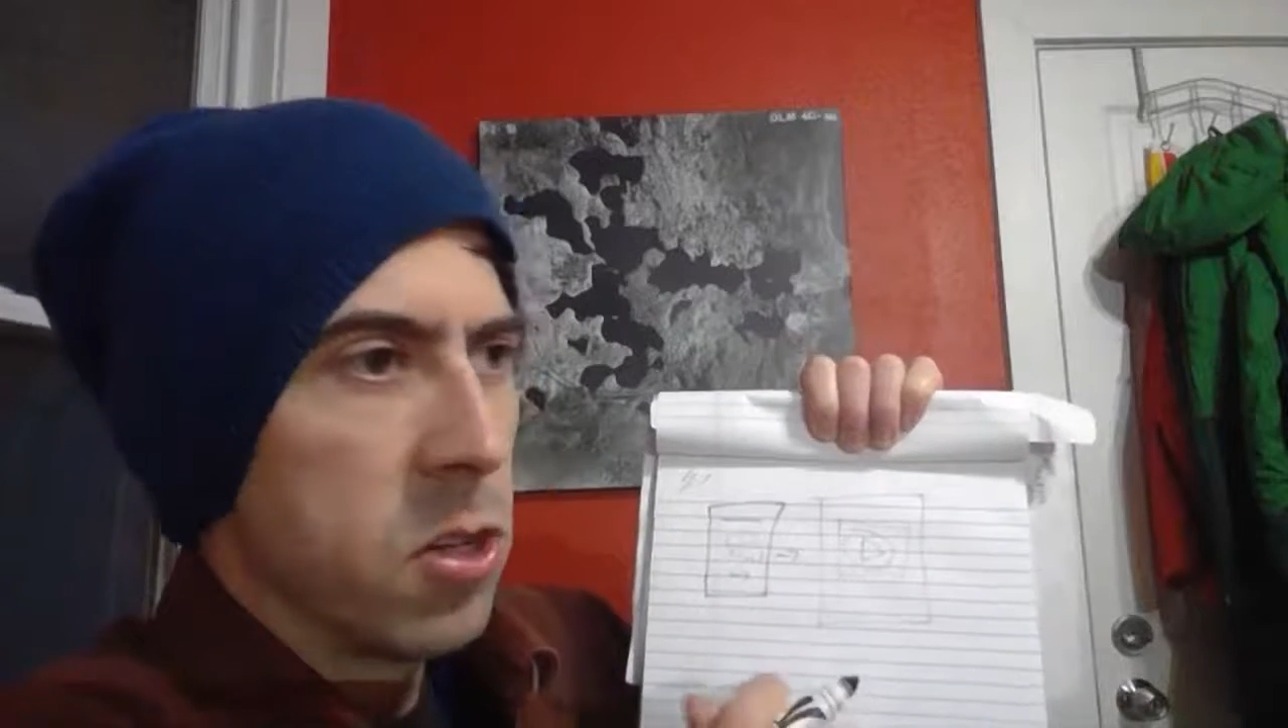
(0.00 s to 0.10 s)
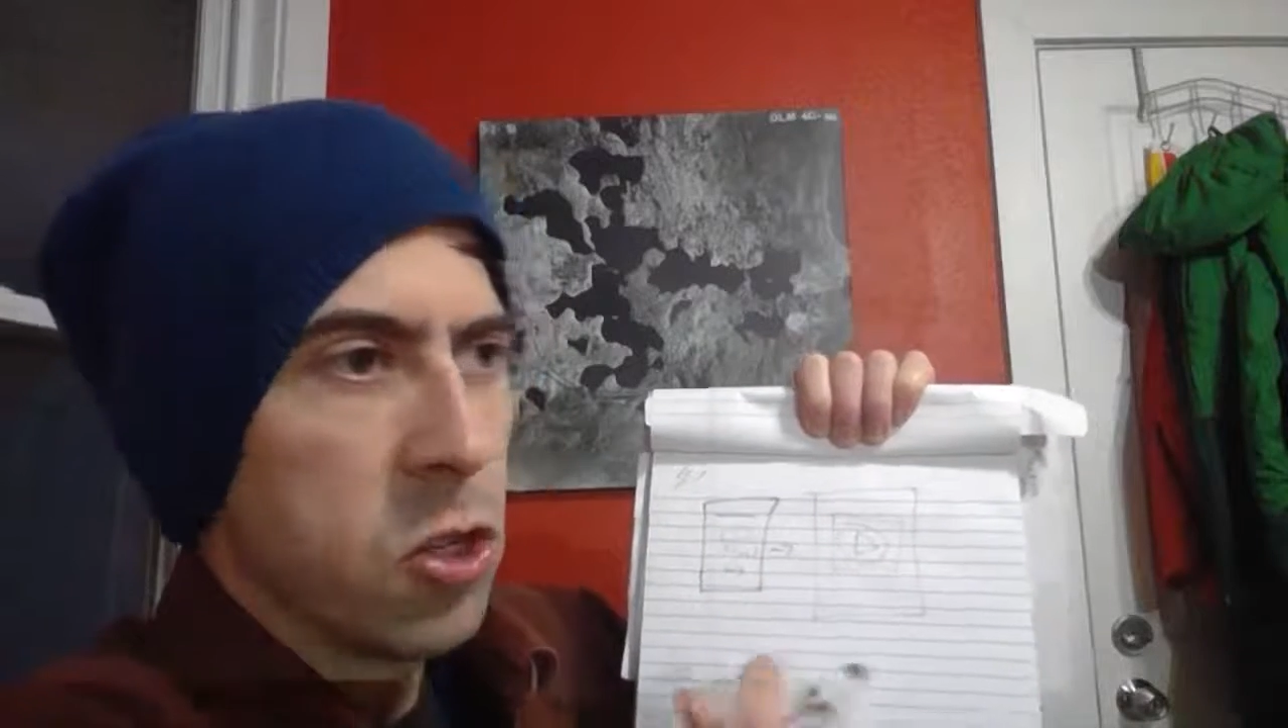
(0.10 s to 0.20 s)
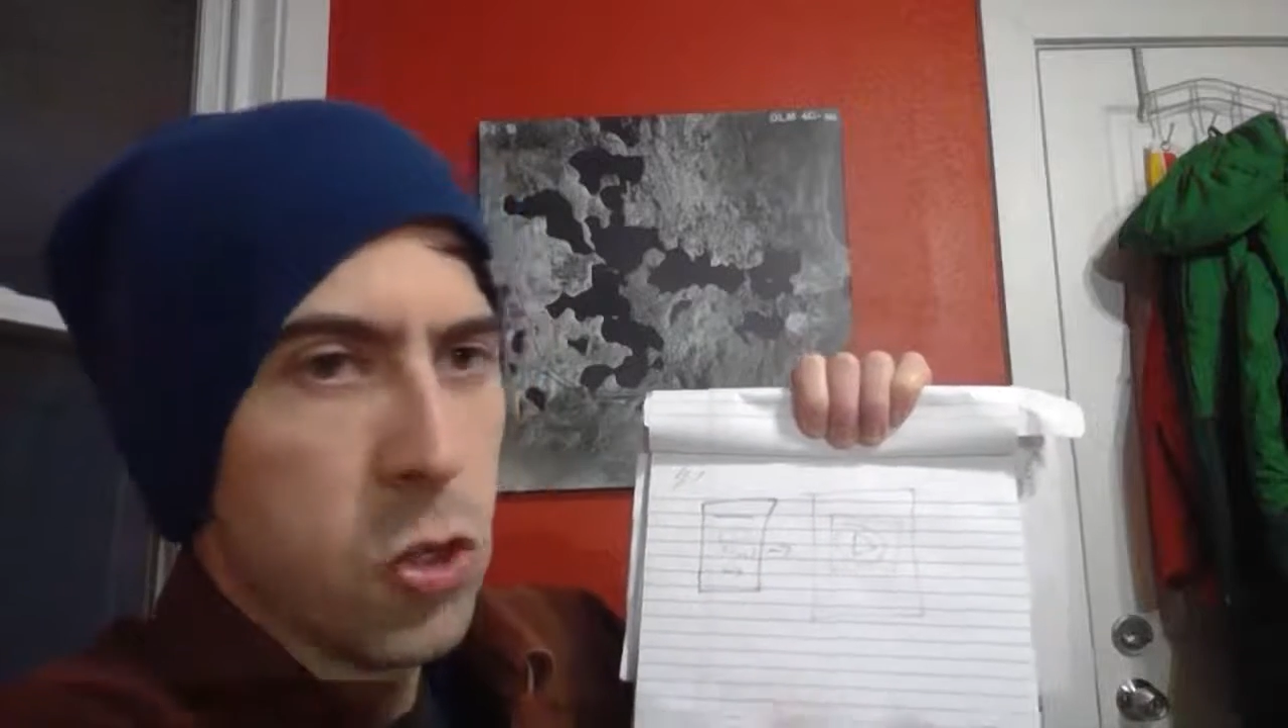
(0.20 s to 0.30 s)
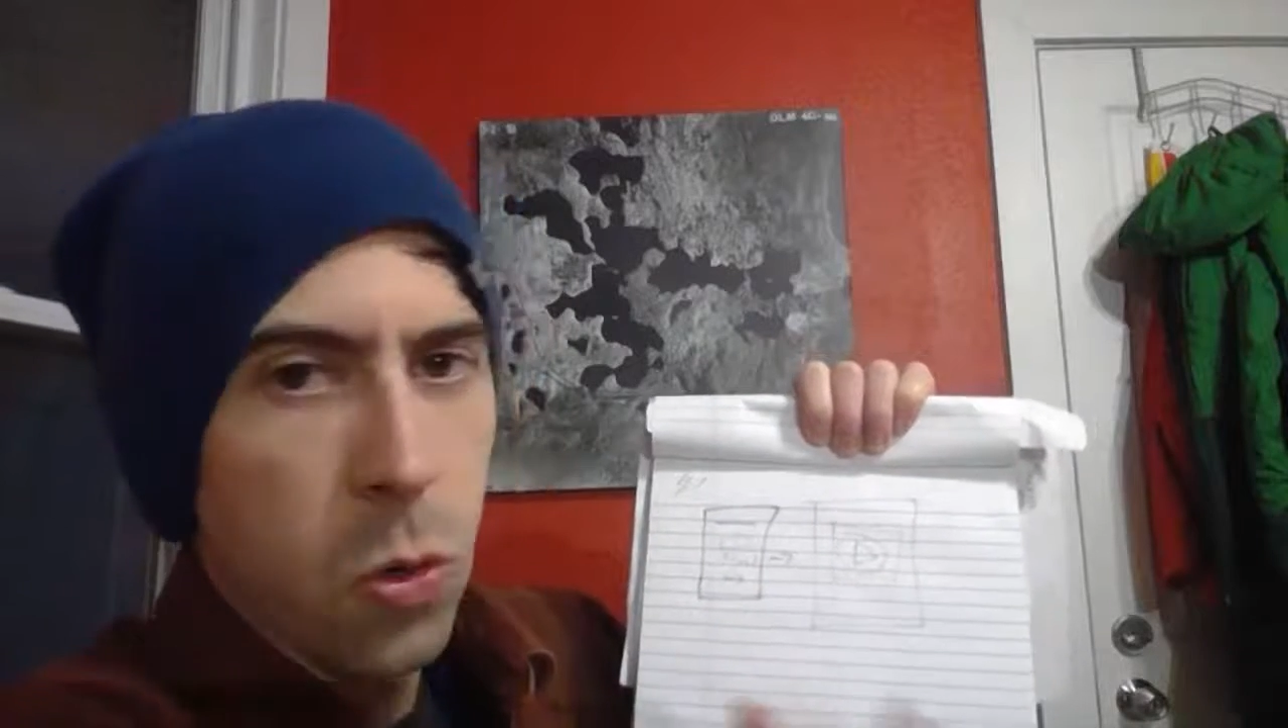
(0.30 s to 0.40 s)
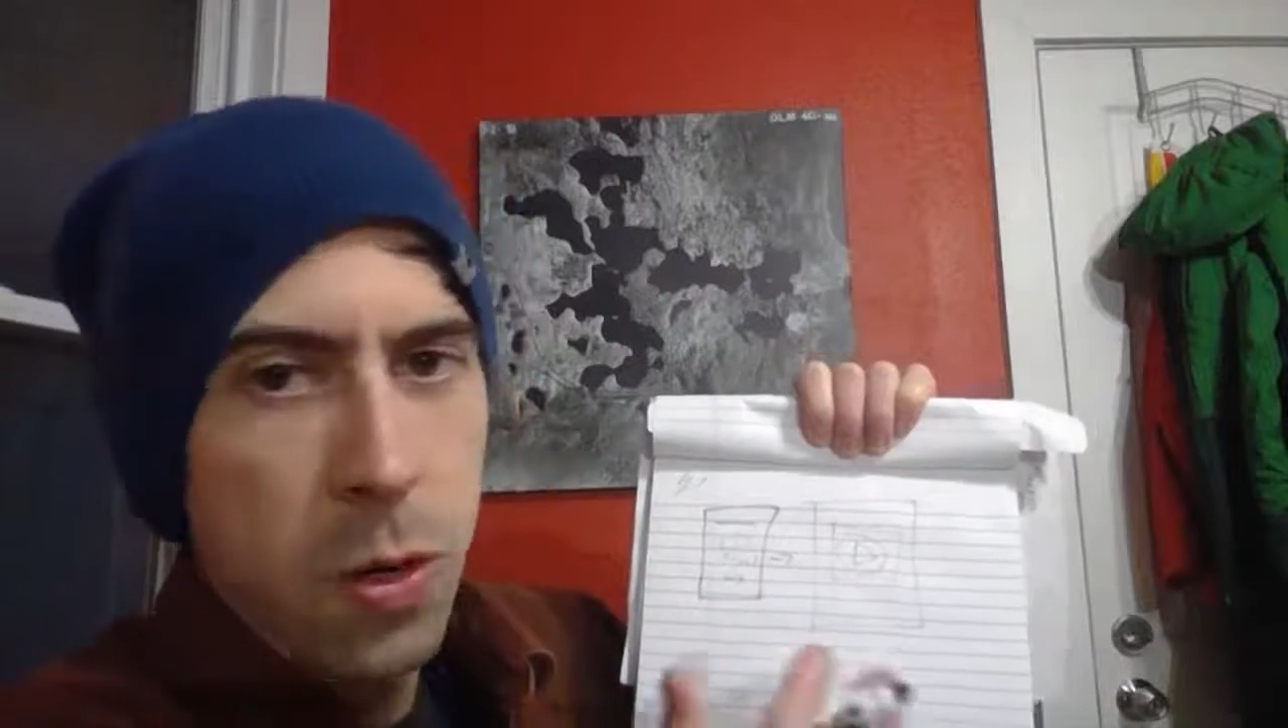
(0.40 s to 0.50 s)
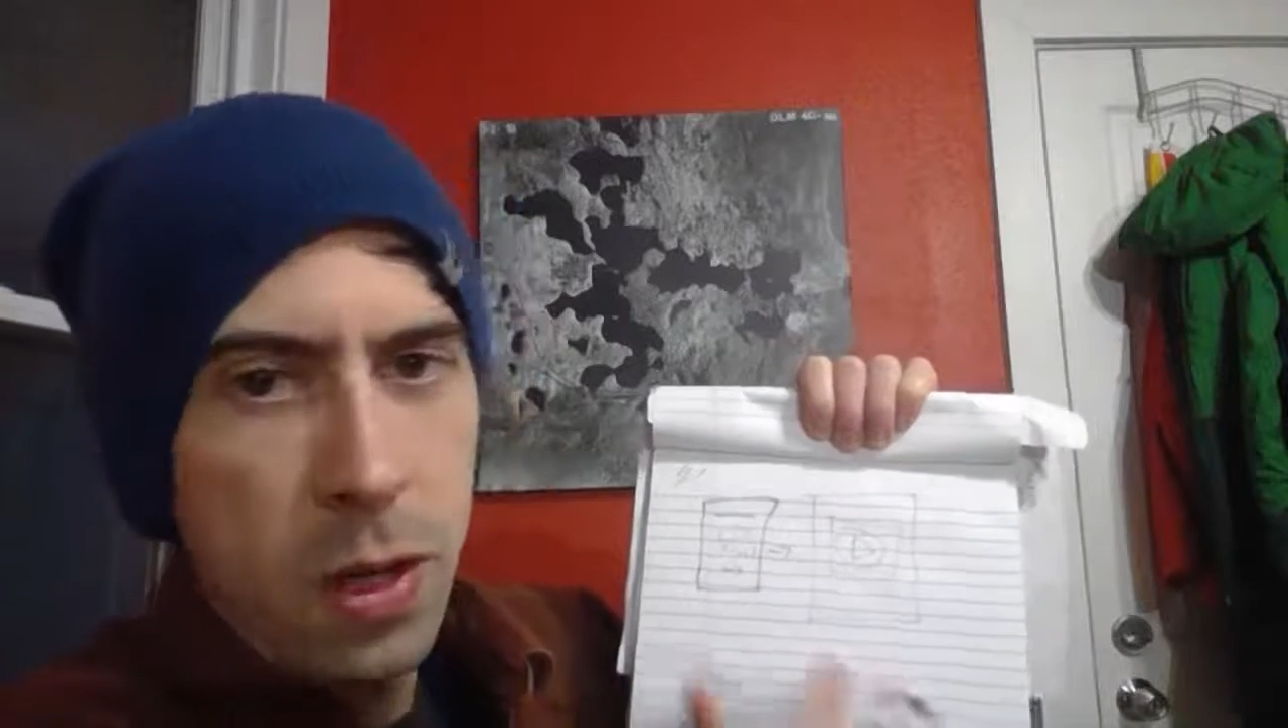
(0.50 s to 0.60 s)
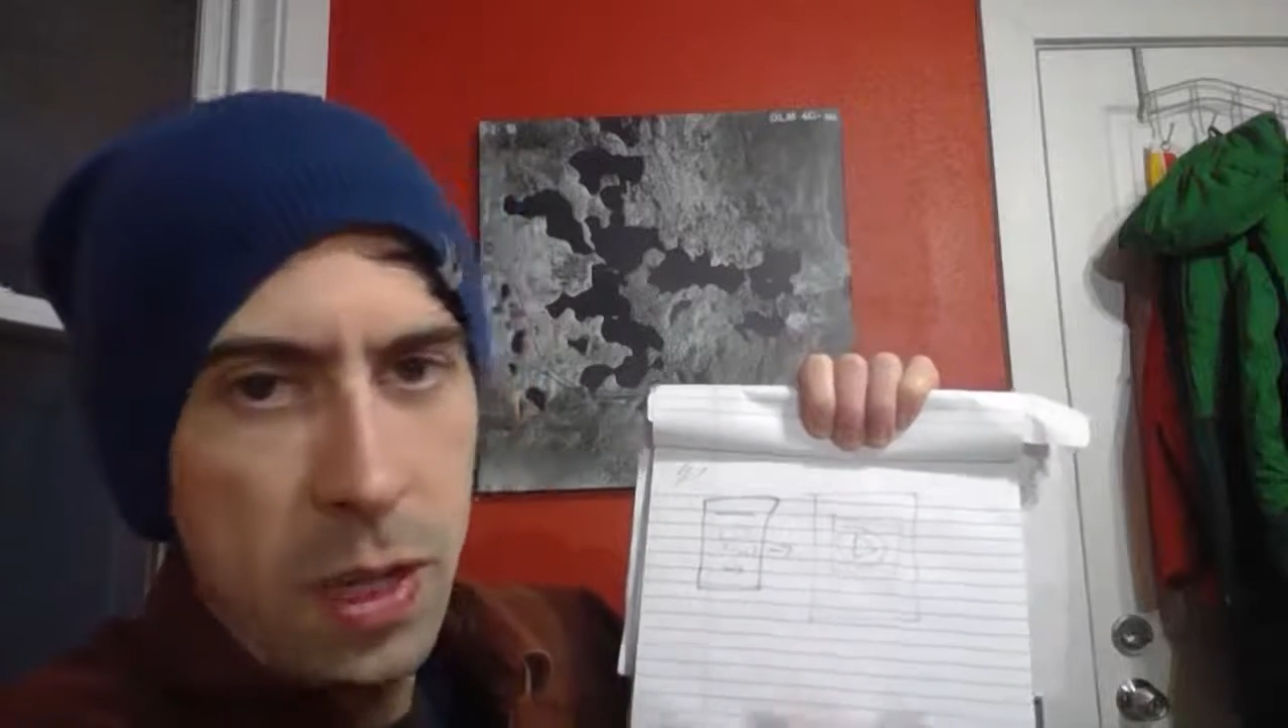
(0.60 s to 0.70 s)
short